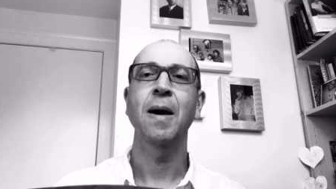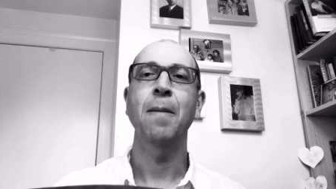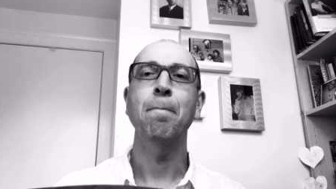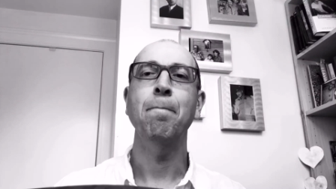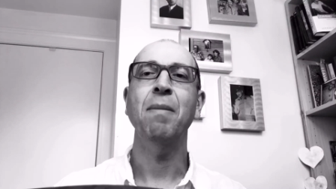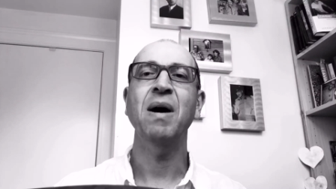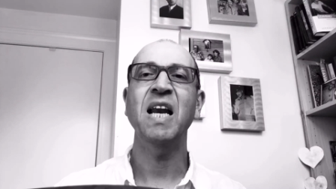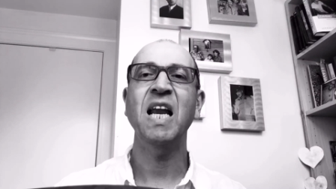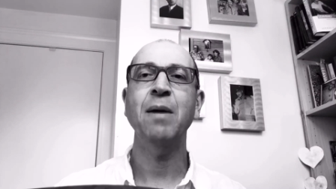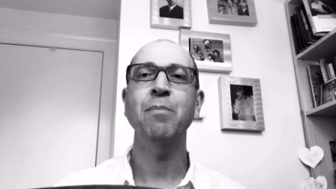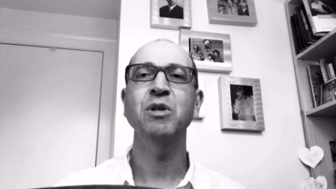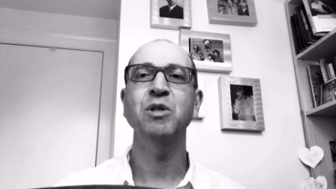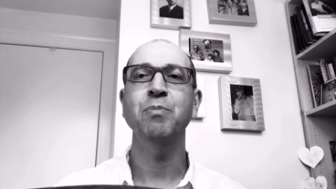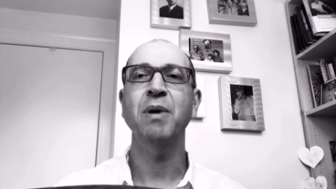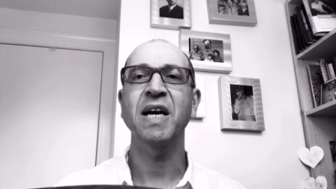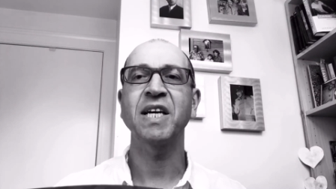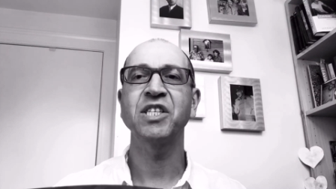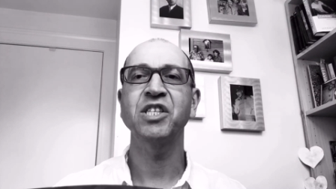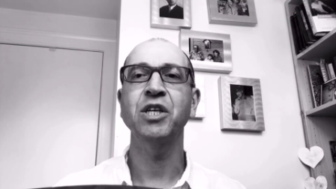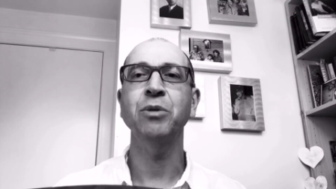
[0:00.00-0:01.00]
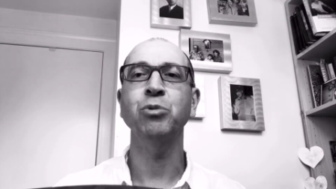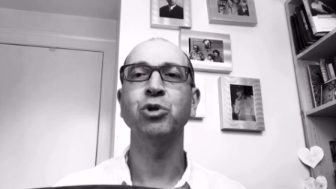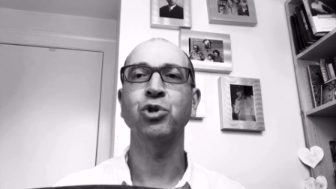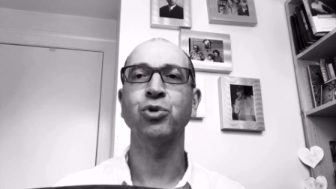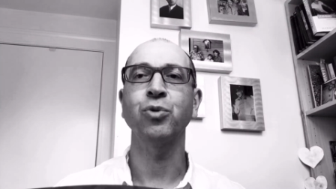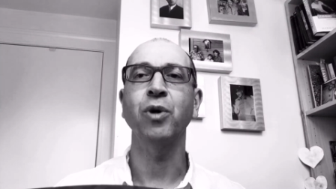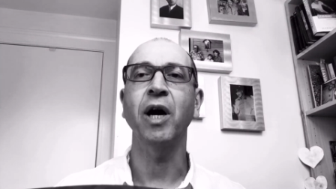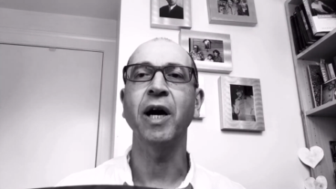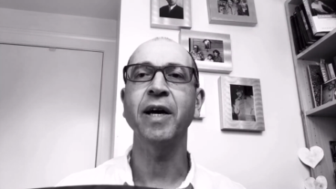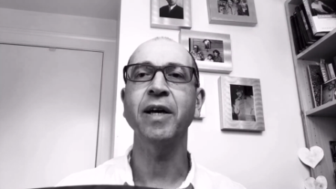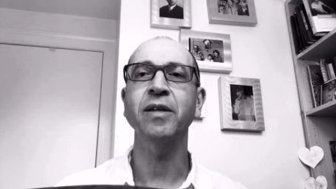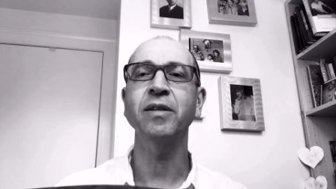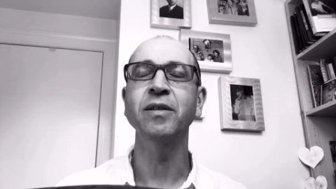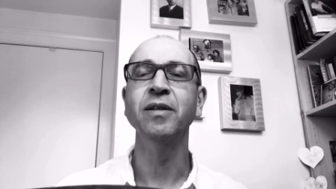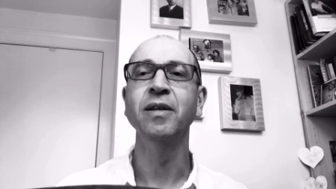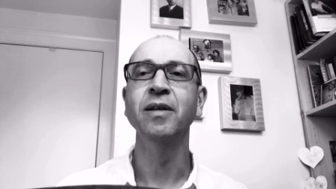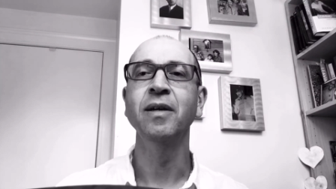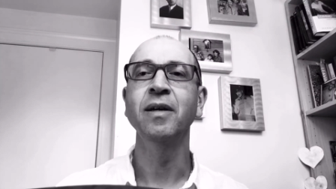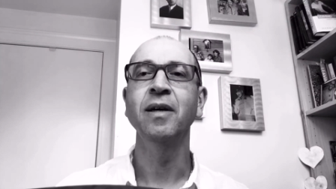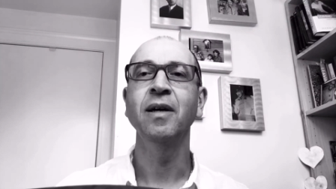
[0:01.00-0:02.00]
My name is Maxim Shrayer.
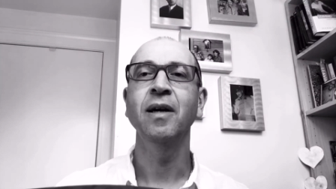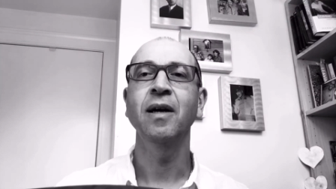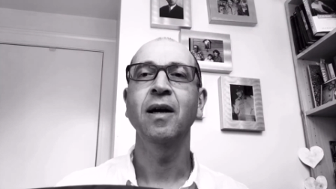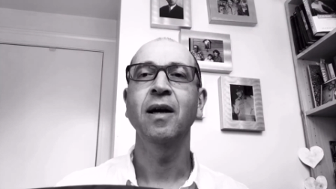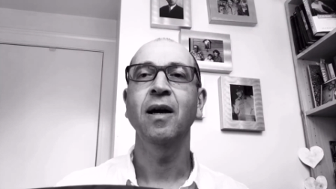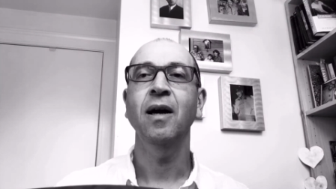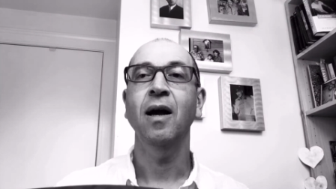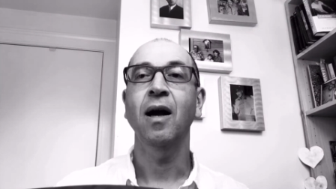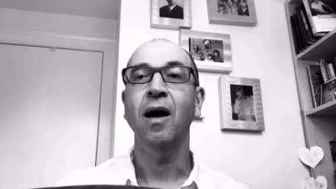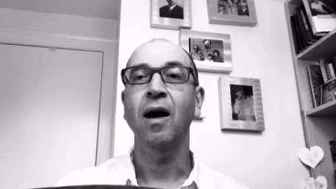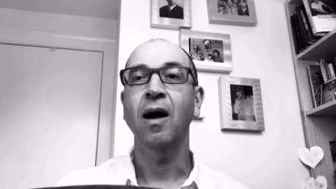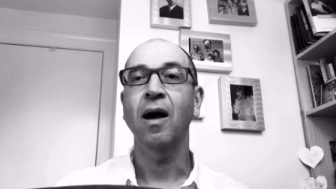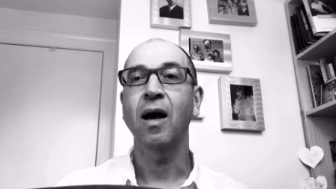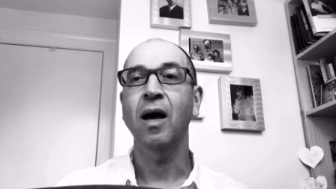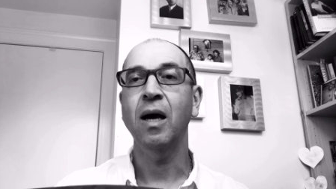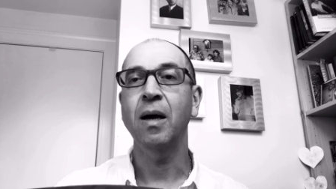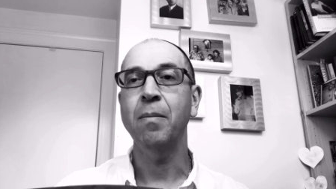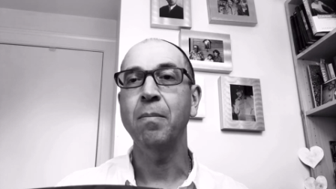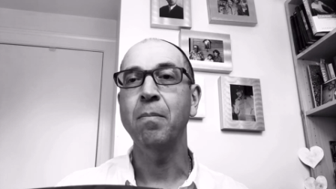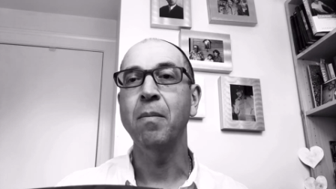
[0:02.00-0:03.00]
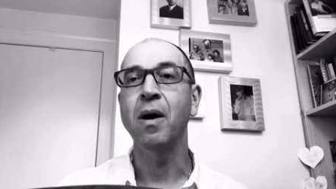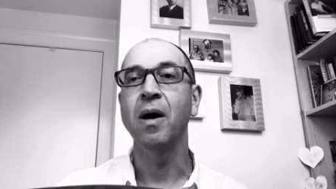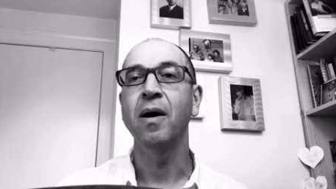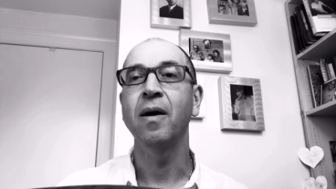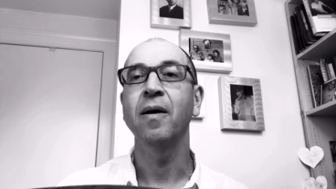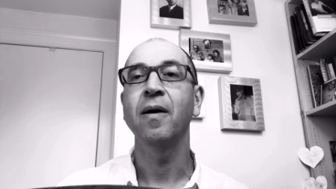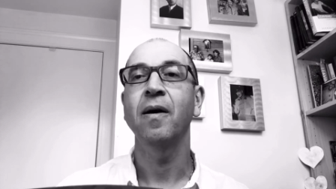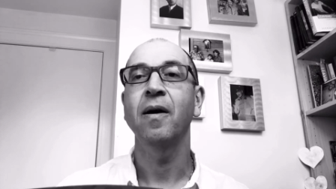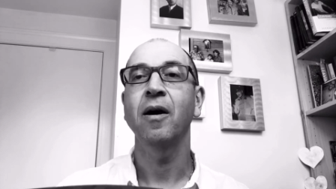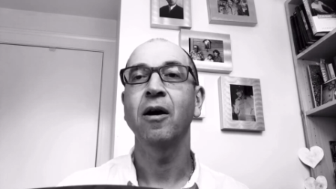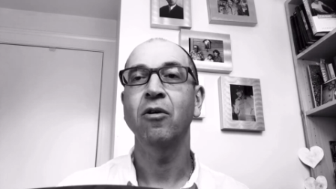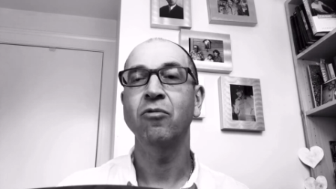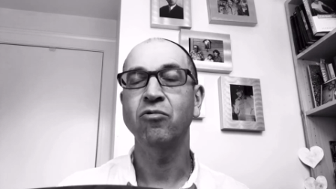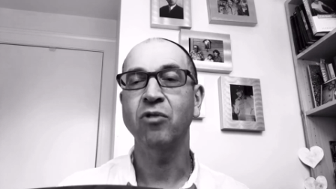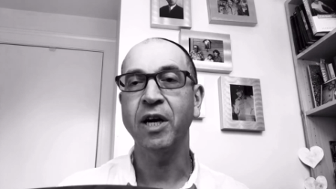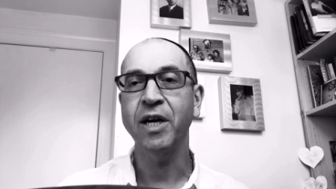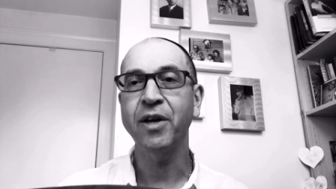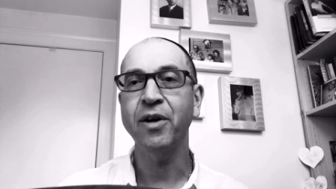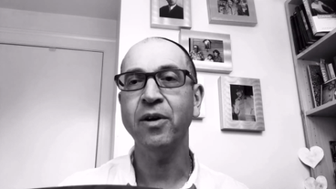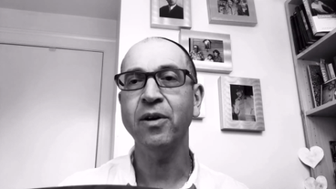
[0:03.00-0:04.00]
I'm a
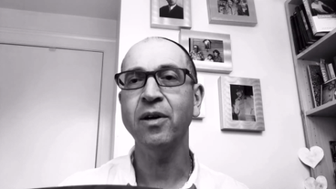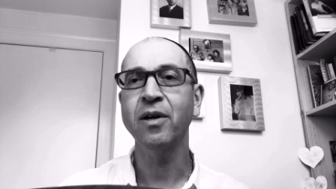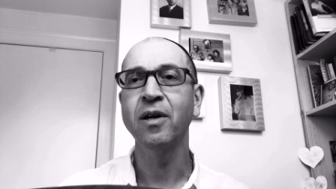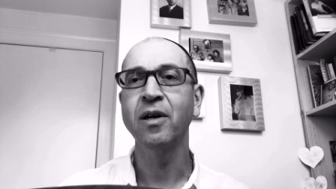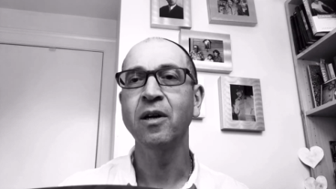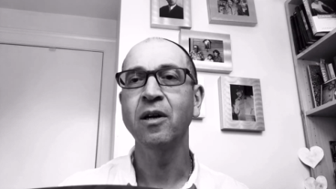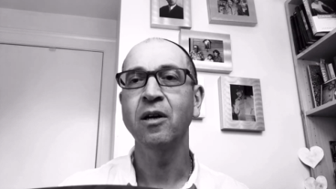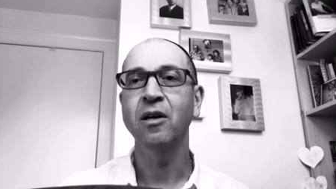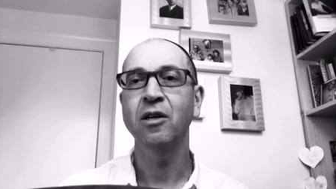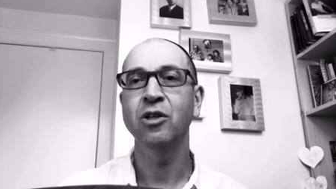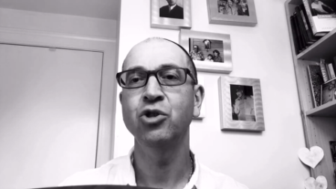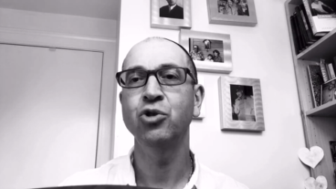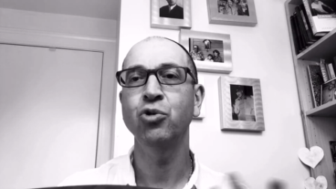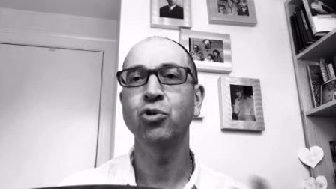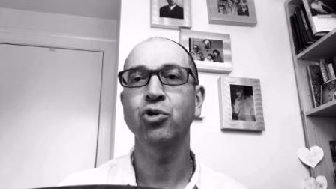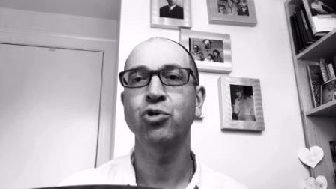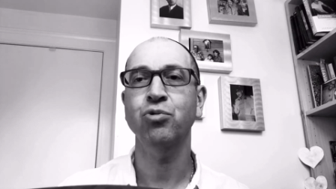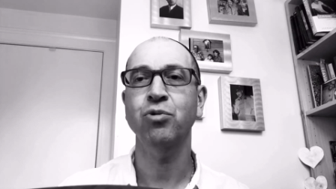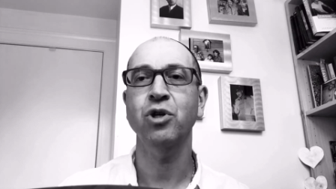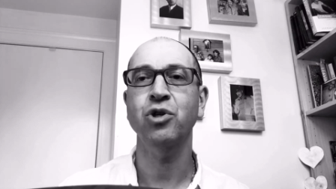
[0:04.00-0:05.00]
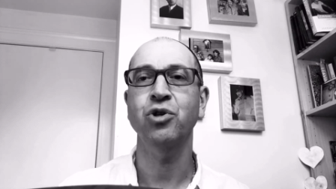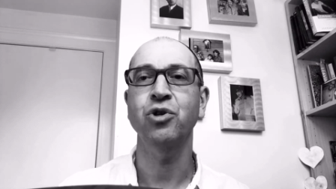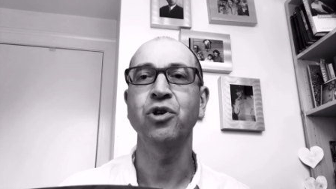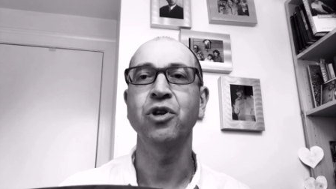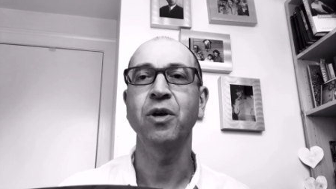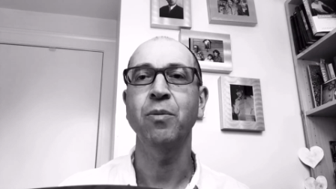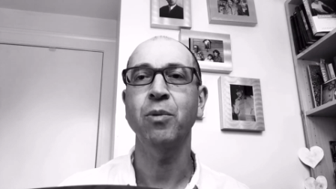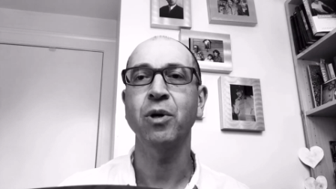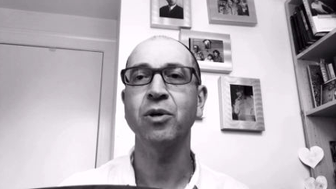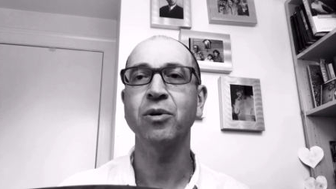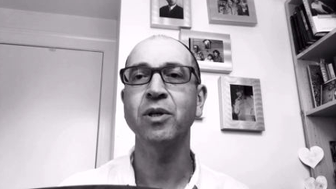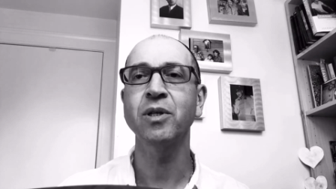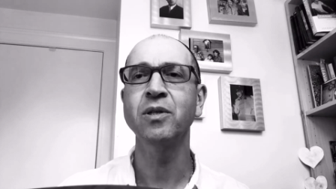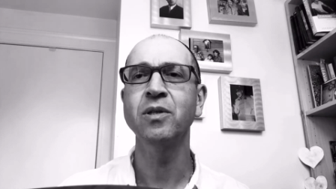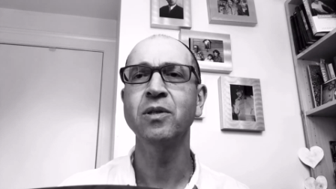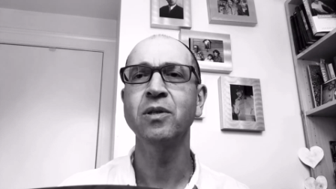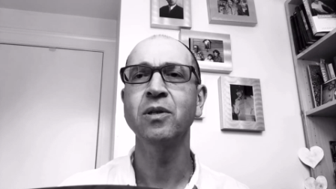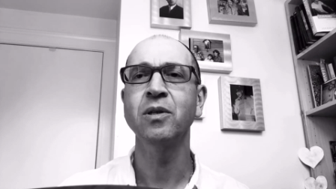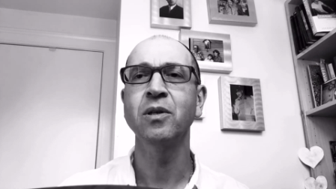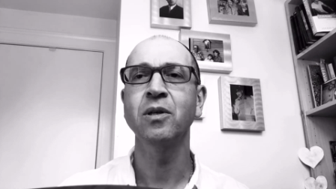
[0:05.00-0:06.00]
writer, a Jewish Russian
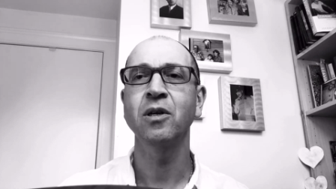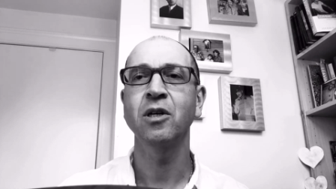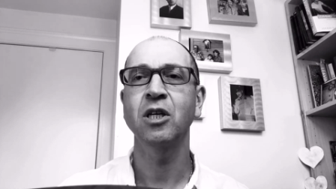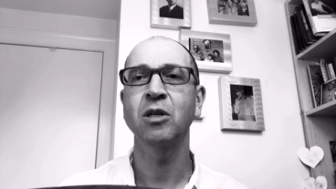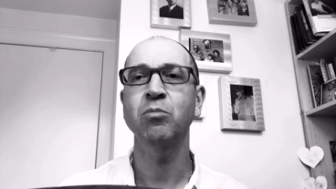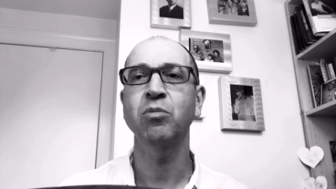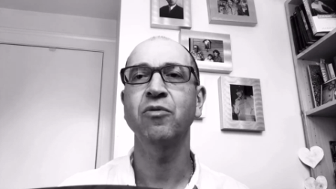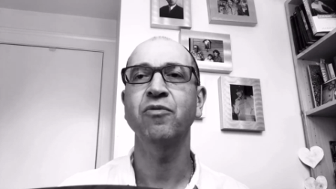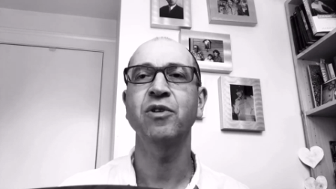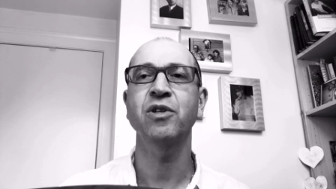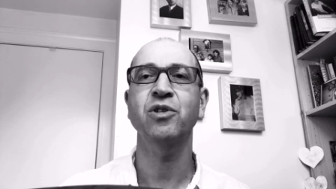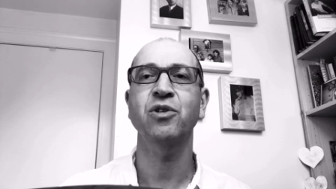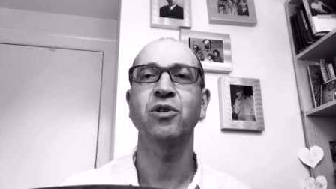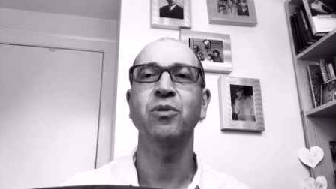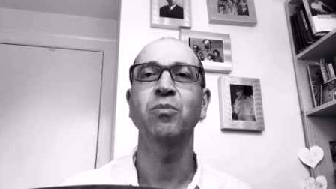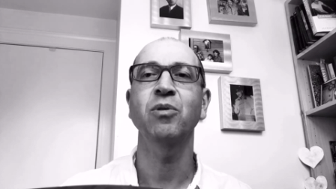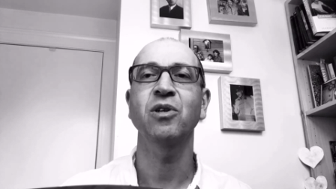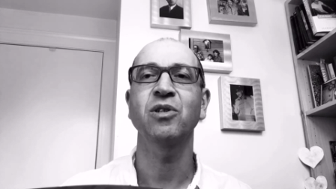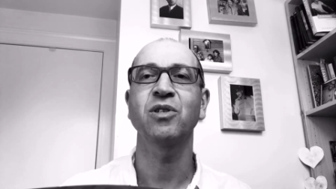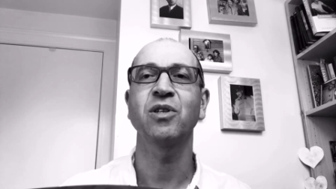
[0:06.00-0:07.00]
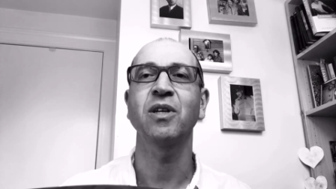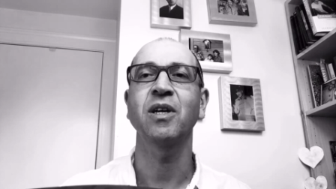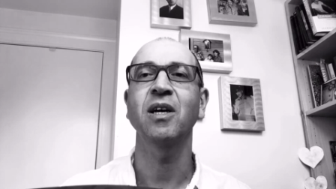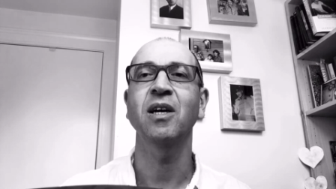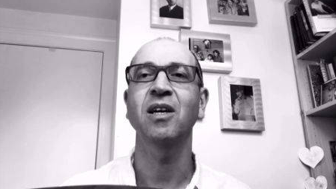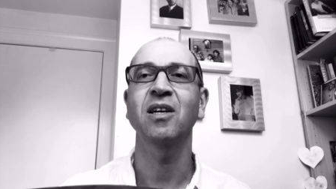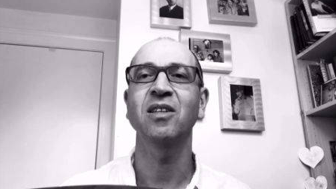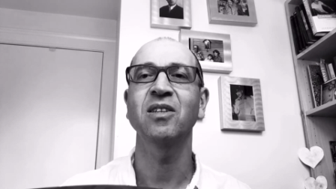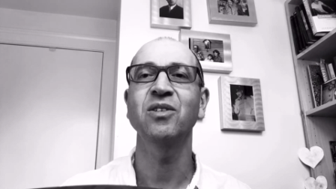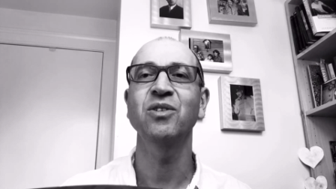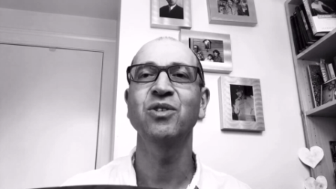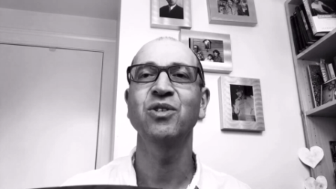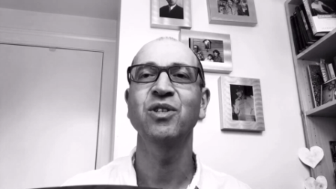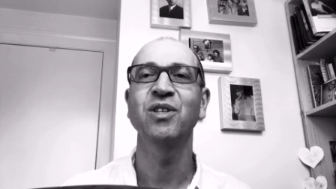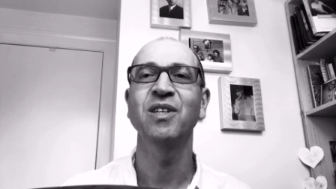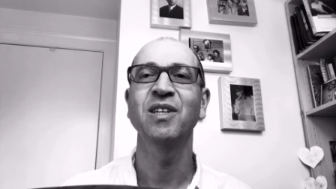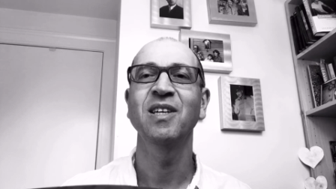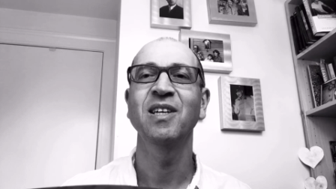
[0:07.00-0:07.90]
immigrant, and a professor at Boston College.